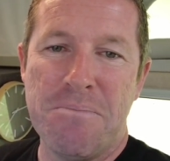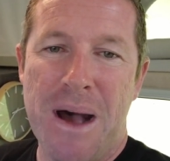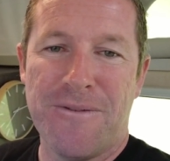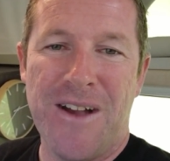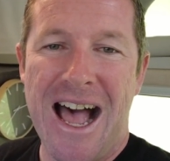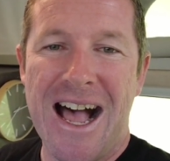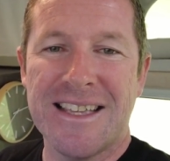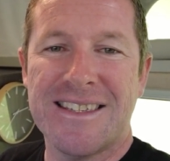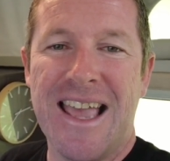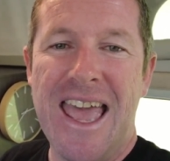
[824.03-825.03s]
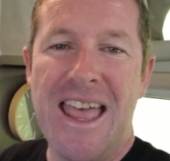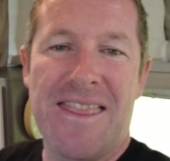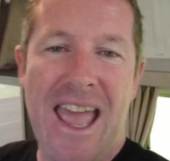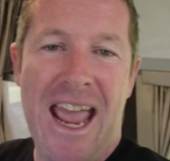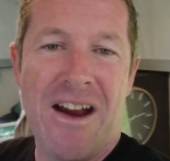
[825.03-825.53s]
But for us,
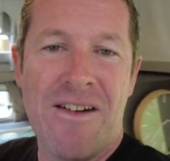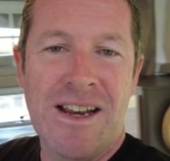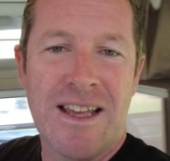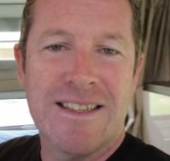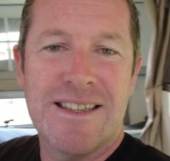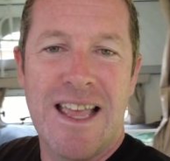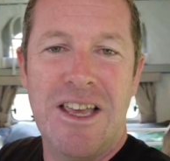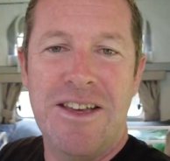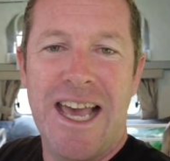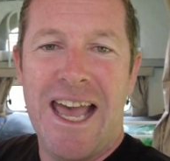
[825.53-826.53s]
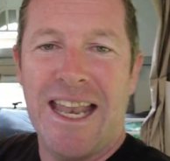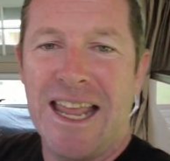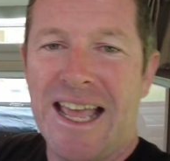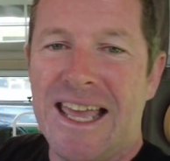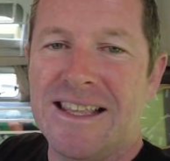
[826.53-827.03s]
the airiness that you get
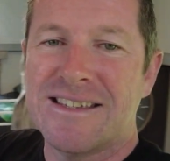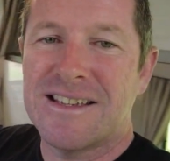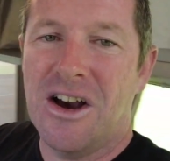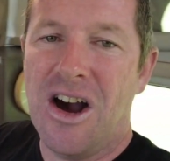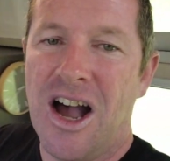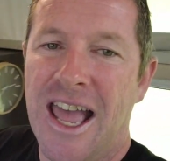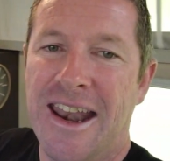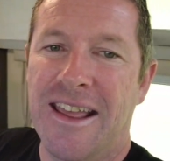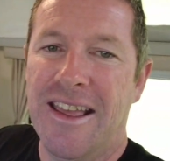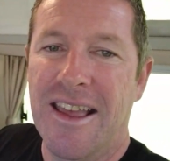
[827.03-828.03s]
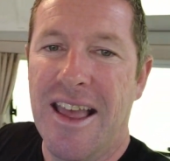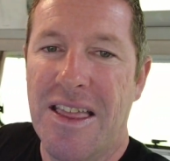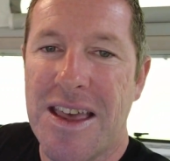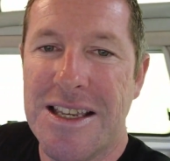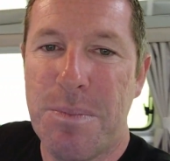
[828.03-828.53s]
inside
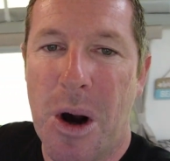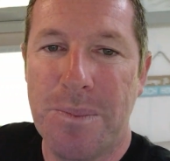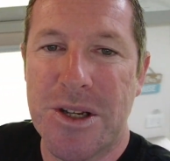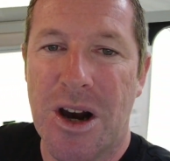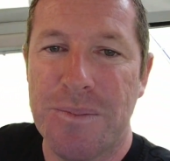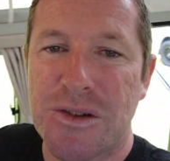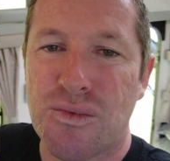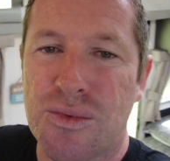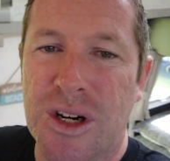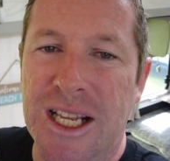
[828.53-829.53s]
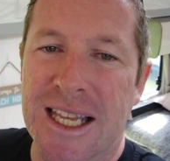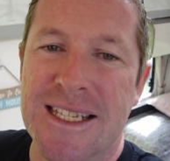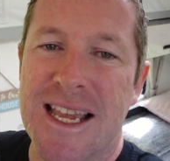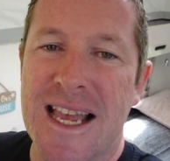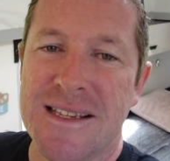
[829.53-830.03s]
these pop tops really
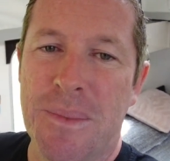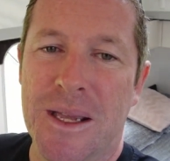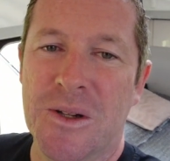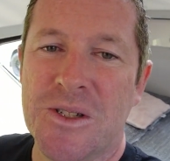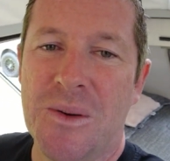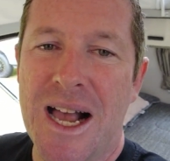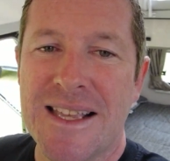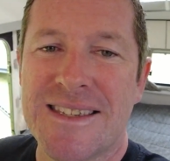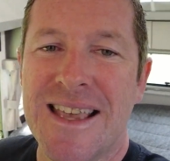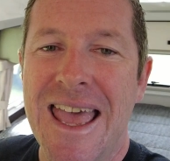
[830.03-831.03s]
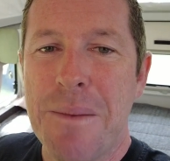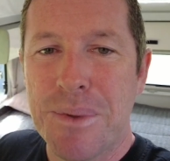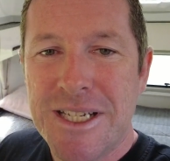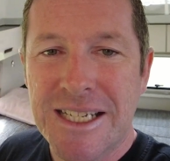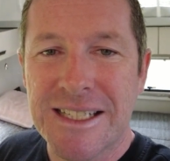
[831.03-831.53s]
does appeal to us,
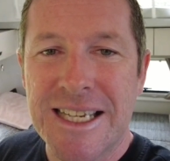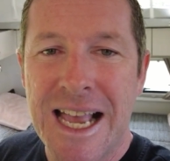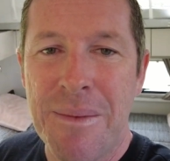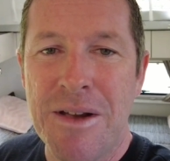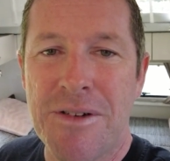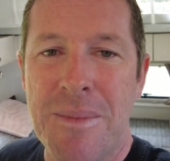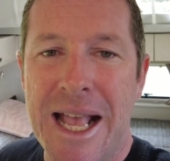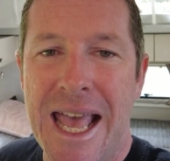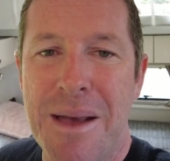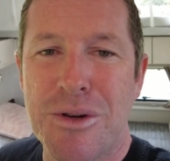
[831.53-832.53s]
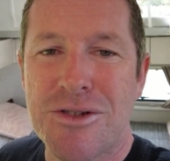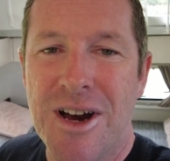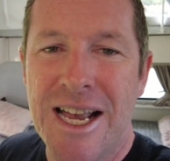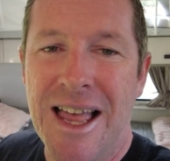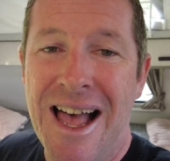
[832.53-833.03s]
particularly coming from a camper
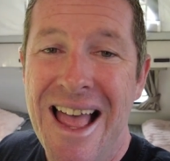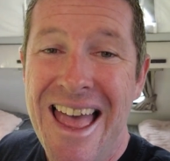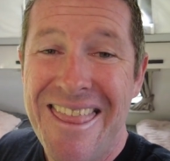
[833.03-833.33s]
trailer.